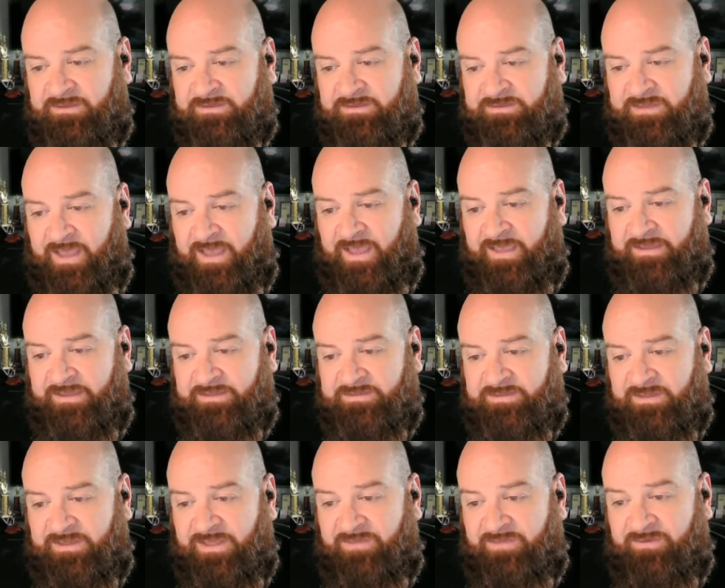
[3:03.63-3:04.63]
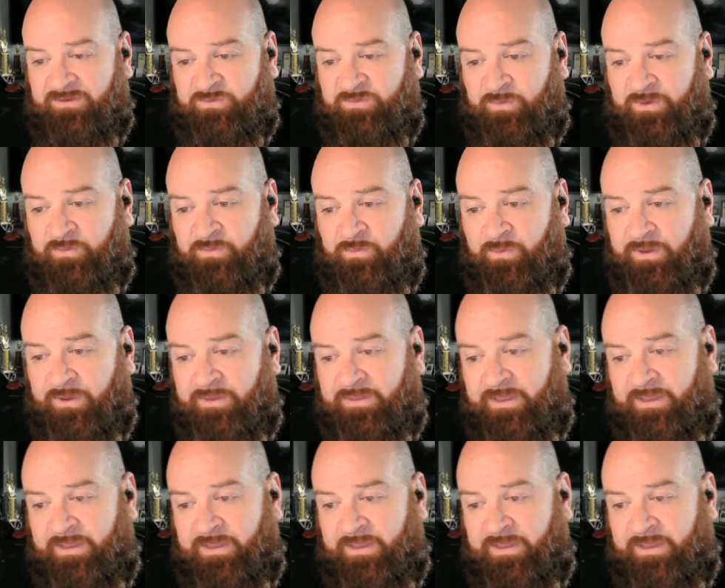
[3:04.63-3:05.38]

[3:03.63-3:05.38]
The sky is 11 and 21.